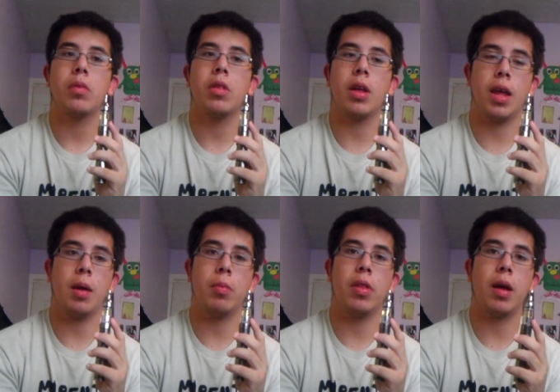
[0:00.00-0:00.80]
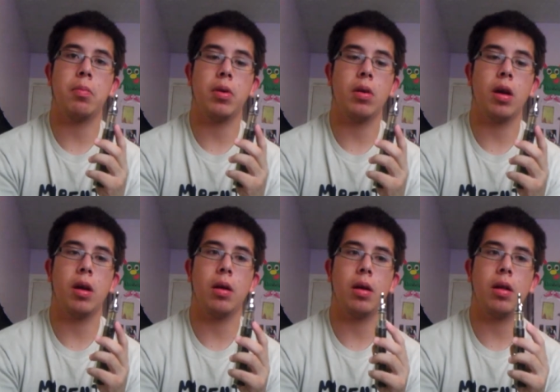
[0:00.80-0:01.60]
it came with that
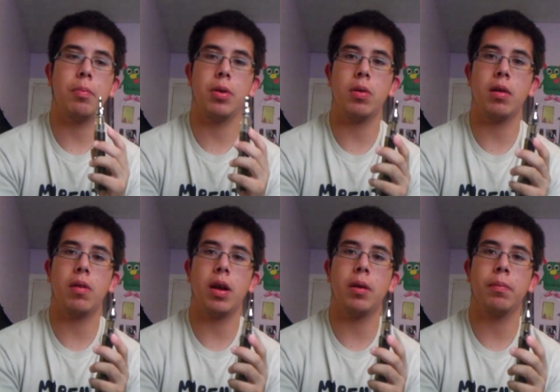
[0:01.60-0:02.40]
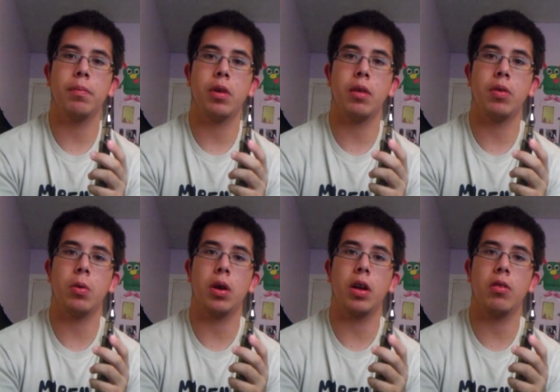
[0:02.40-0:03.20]
a beauty ring if you
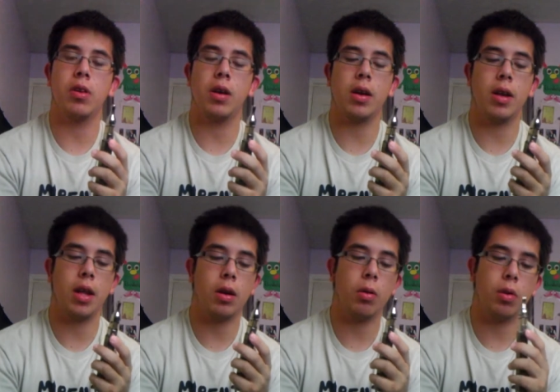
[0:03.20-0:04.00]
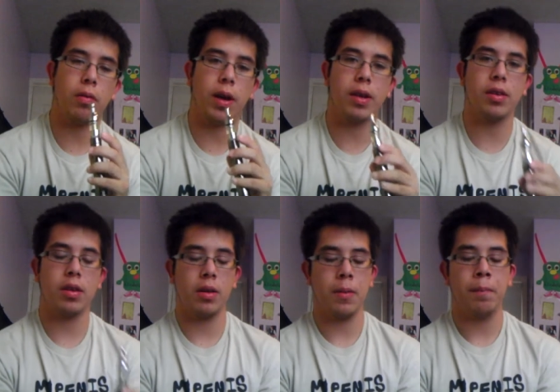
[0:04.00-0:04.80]
were going to use it on an ego device,
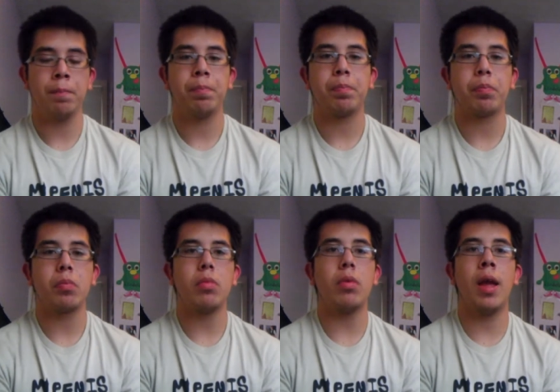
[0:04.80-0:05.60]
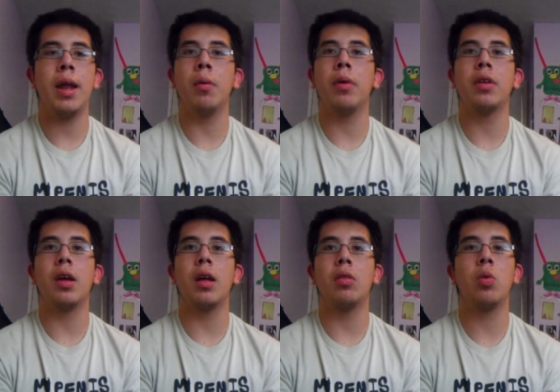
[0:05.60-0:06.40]
and it was
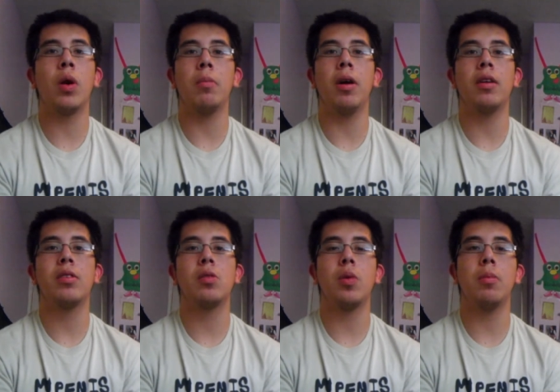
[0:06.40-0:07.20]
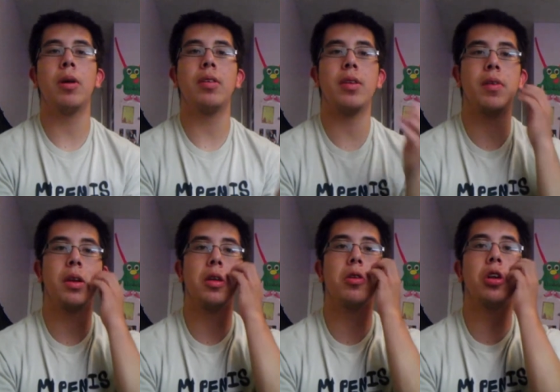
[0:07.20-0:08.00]
$20
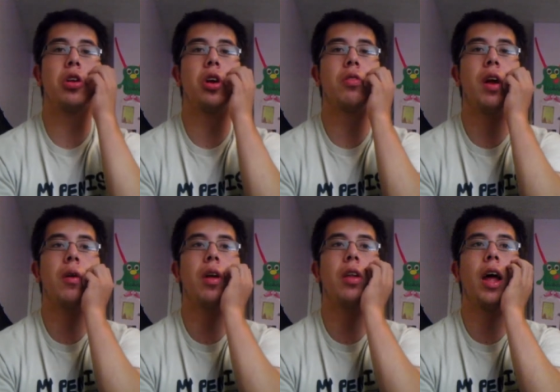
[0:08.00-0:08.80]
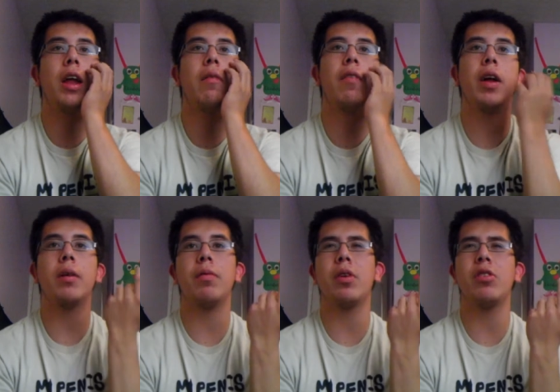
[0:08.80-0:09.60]
even. You can look around online and find
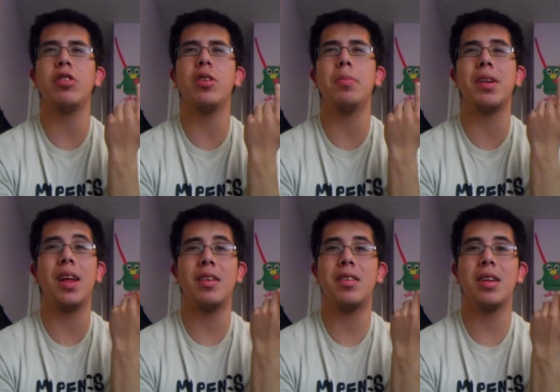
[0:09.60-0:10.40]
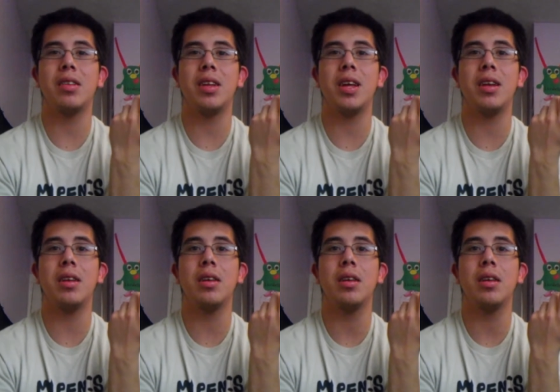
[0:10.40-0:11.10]
them for as cheap as like 16,